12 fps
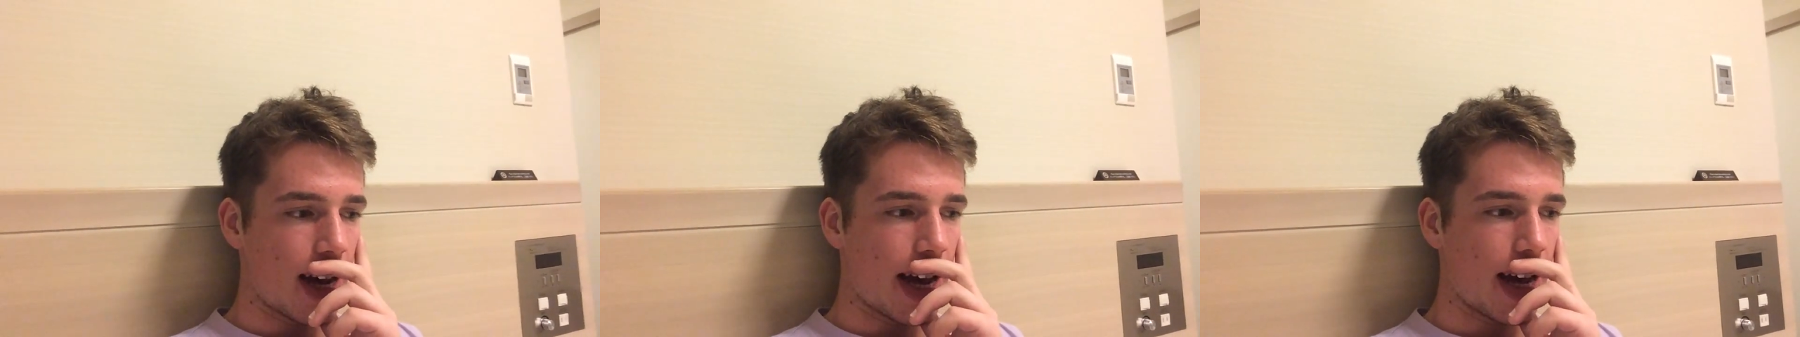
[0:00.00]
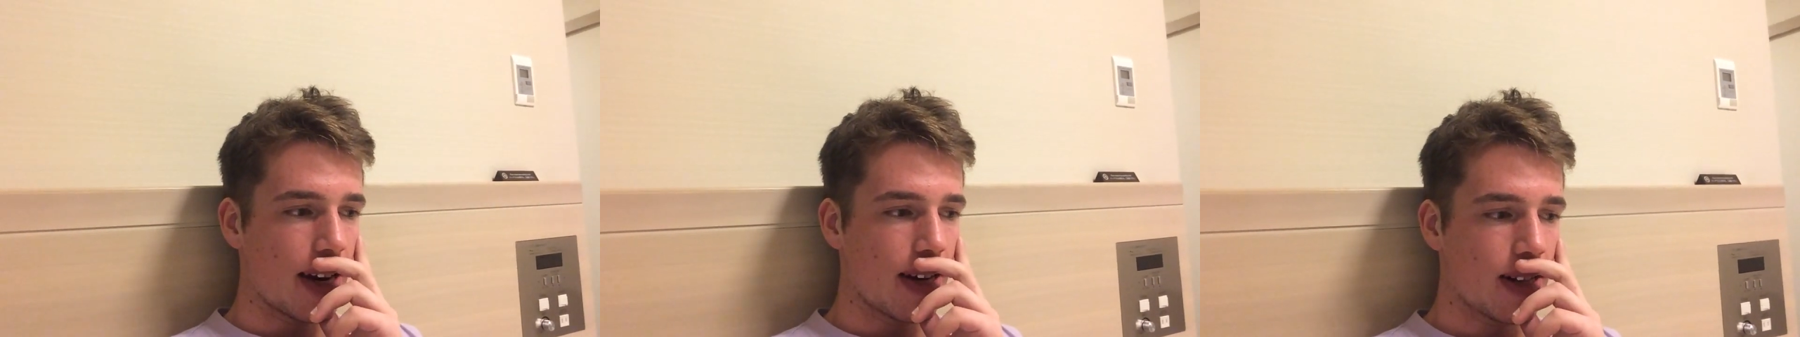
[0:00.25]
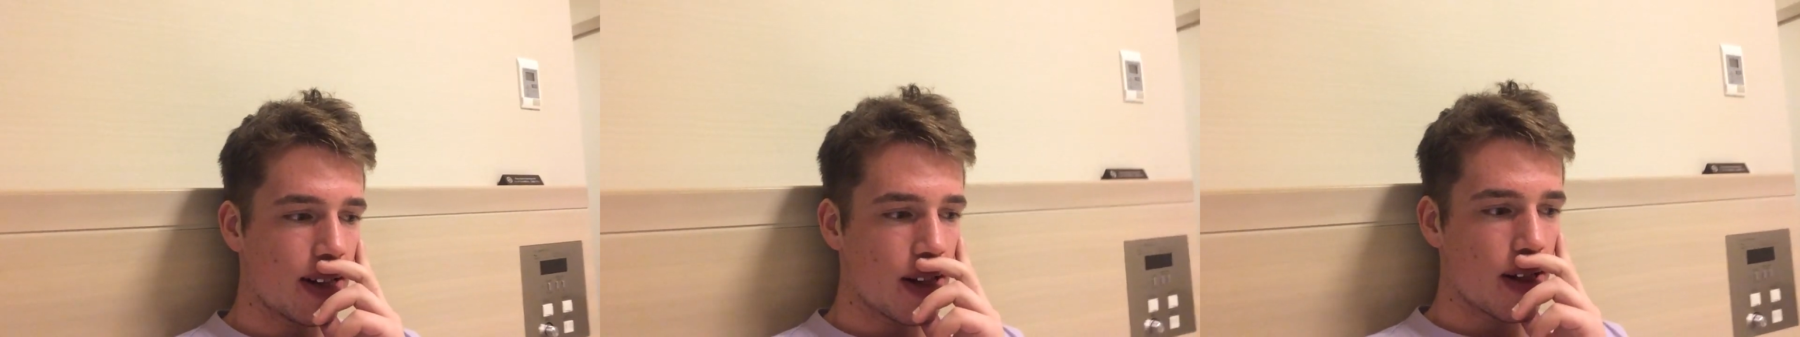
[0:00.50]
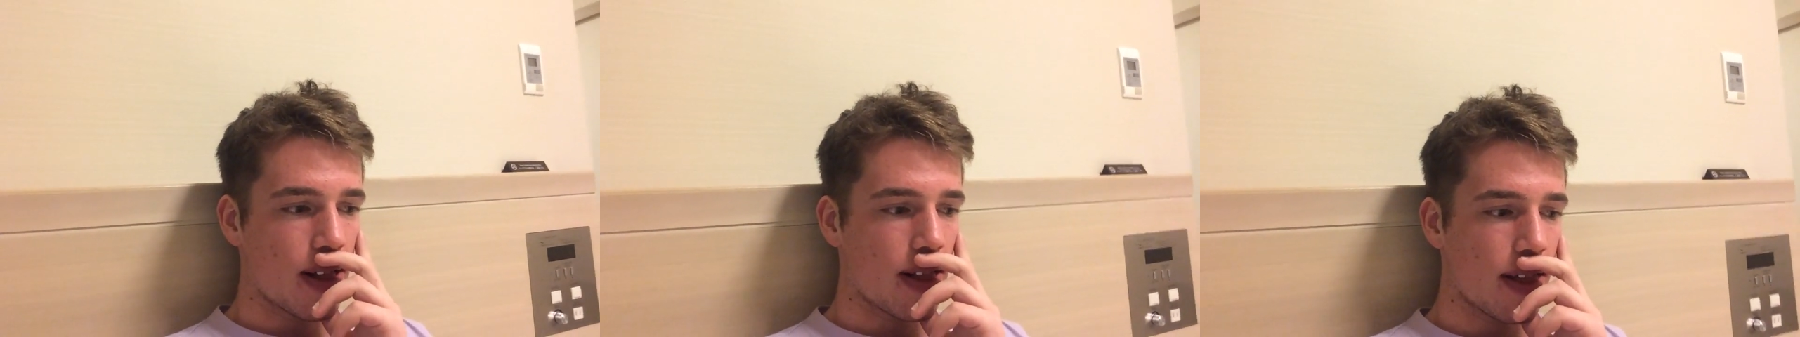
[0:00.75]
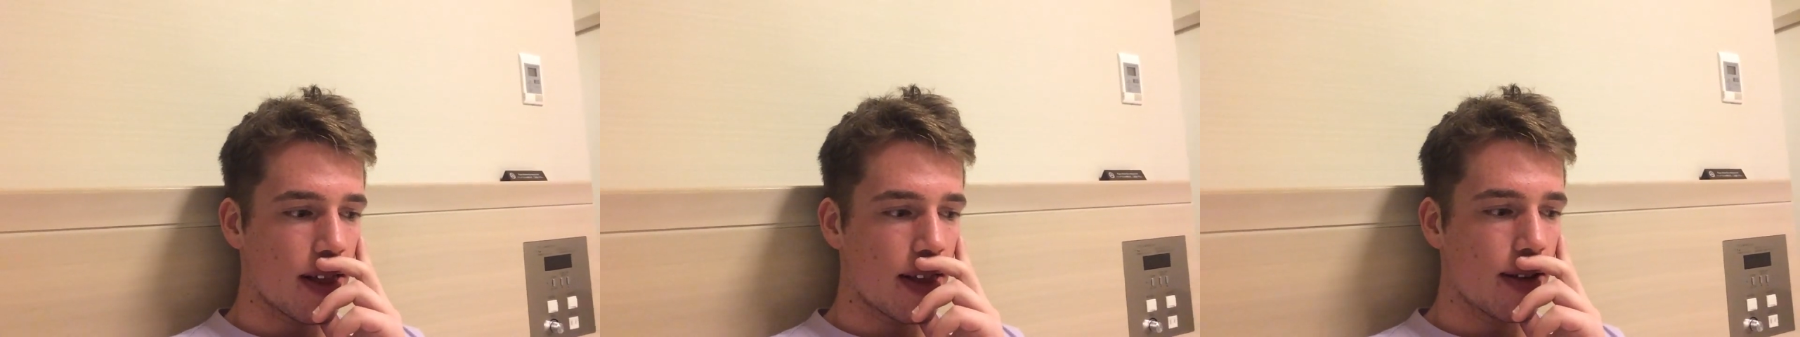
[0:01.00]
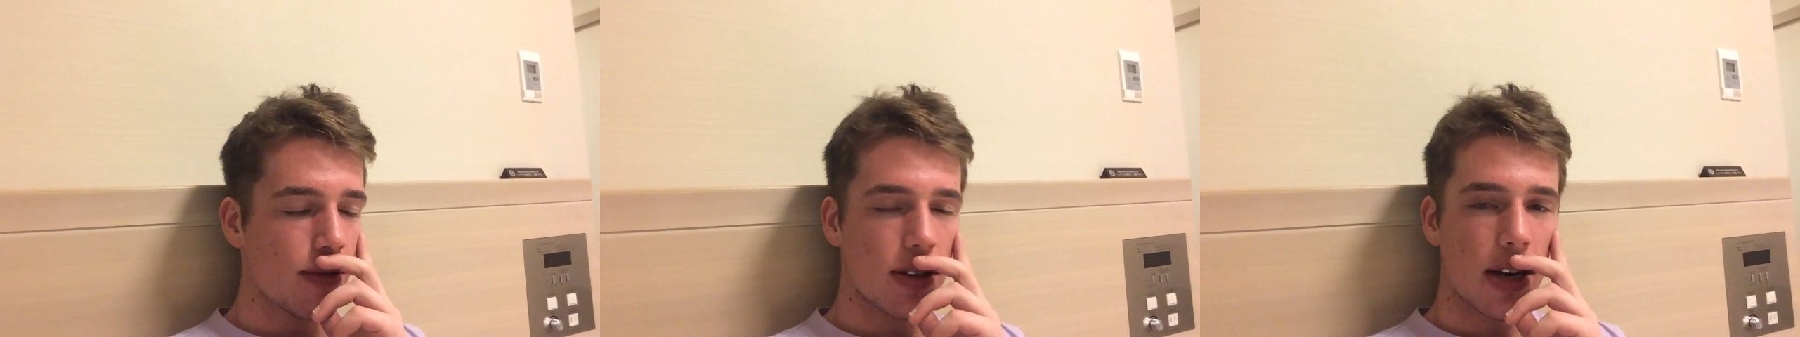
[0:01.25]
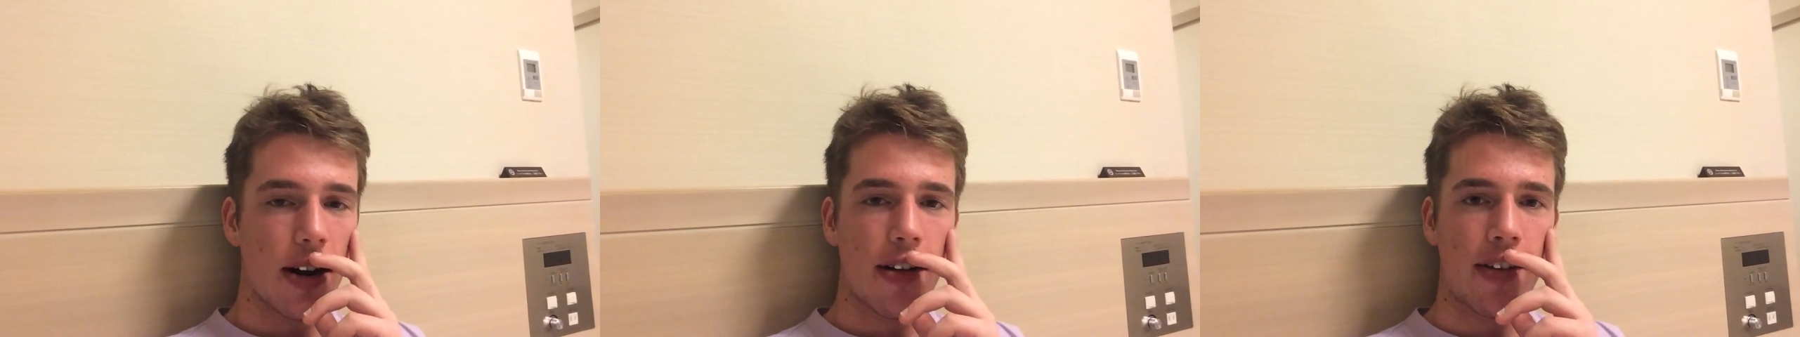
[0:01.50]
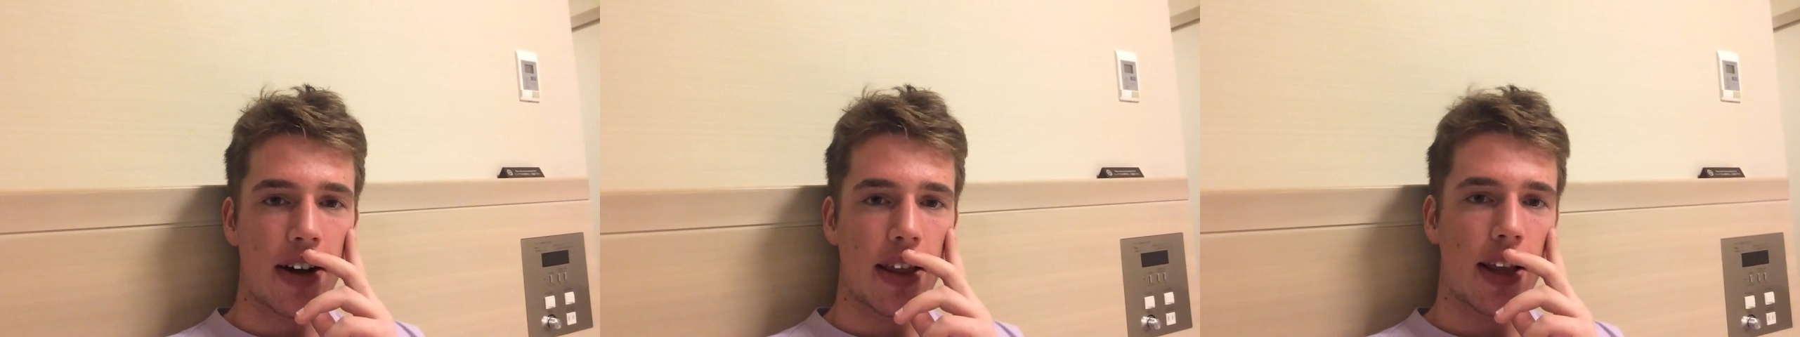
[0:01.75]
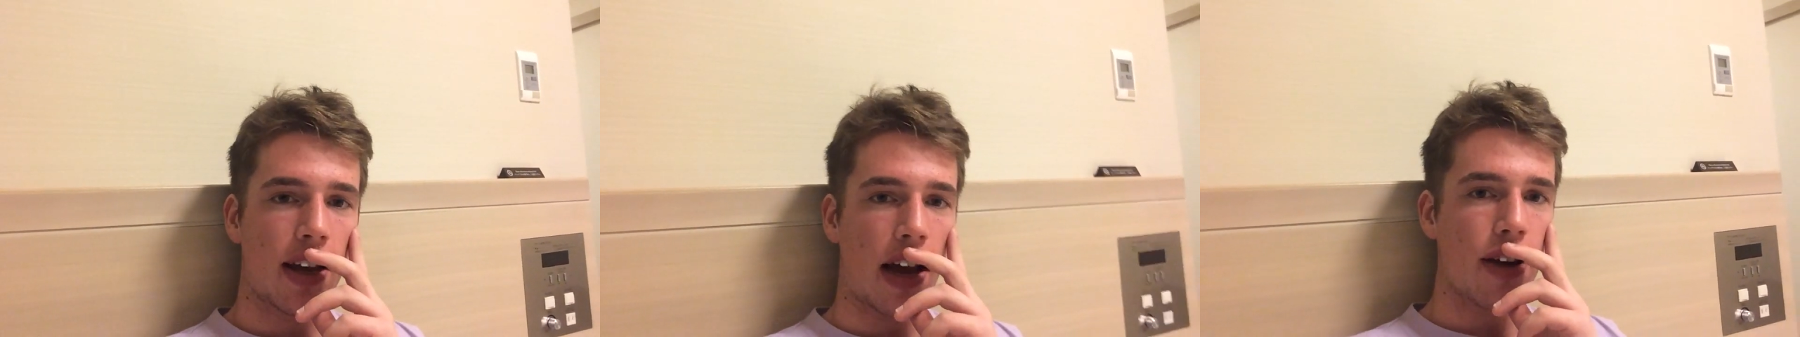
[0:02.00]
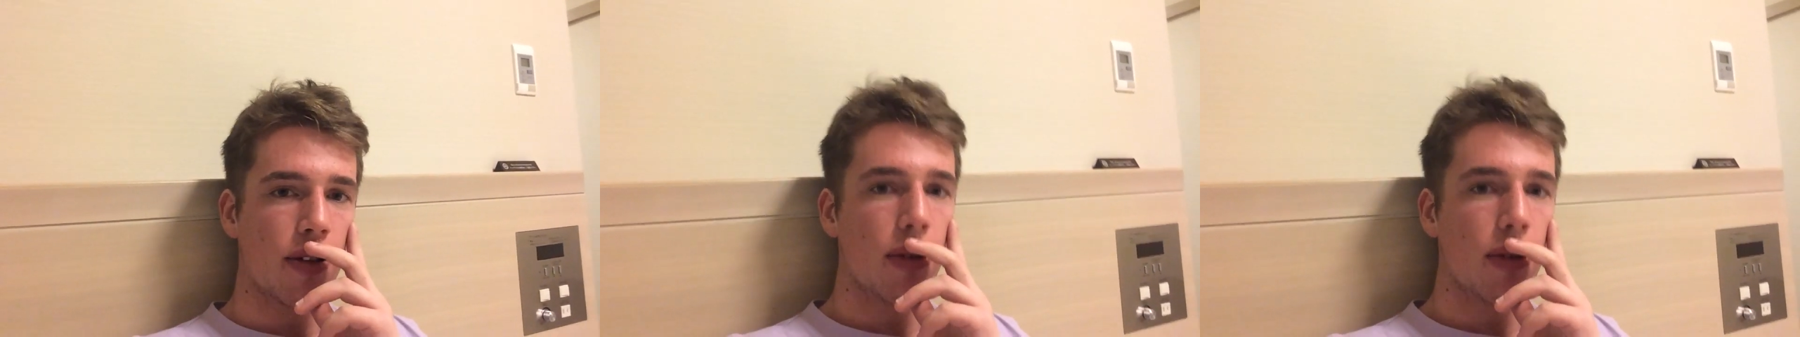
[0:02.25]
And that was terrifying. Like,